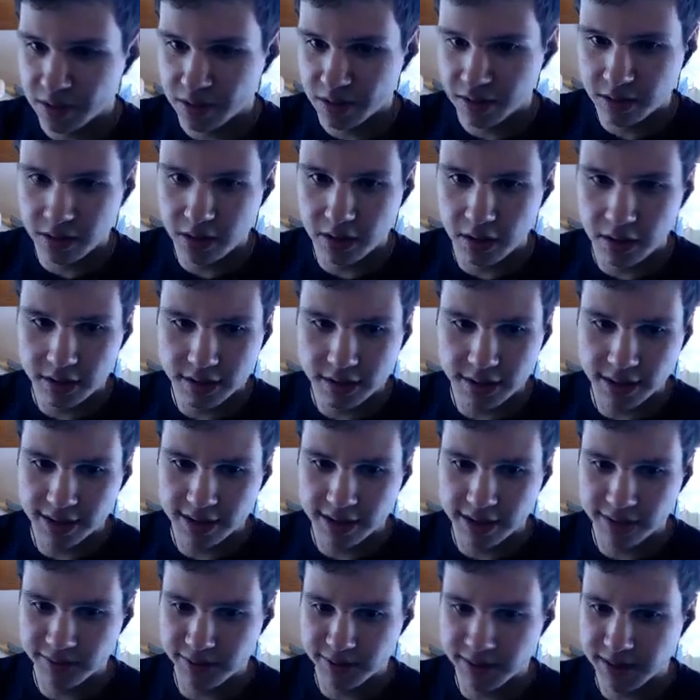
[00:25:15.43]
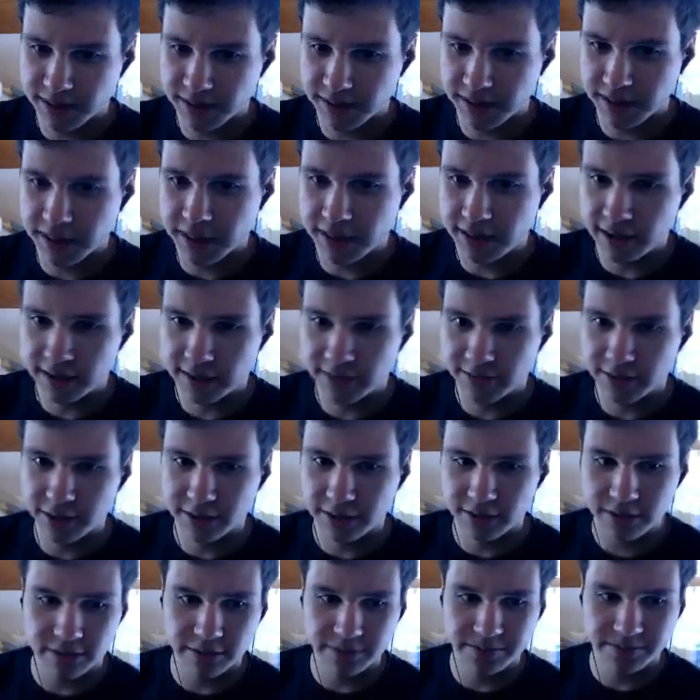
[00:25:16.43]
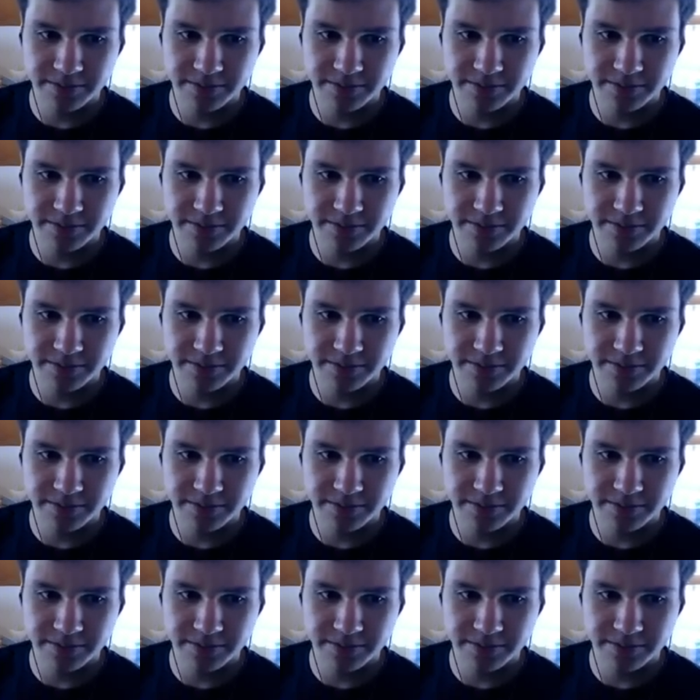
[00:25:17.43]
Got that level 16 ultimate now.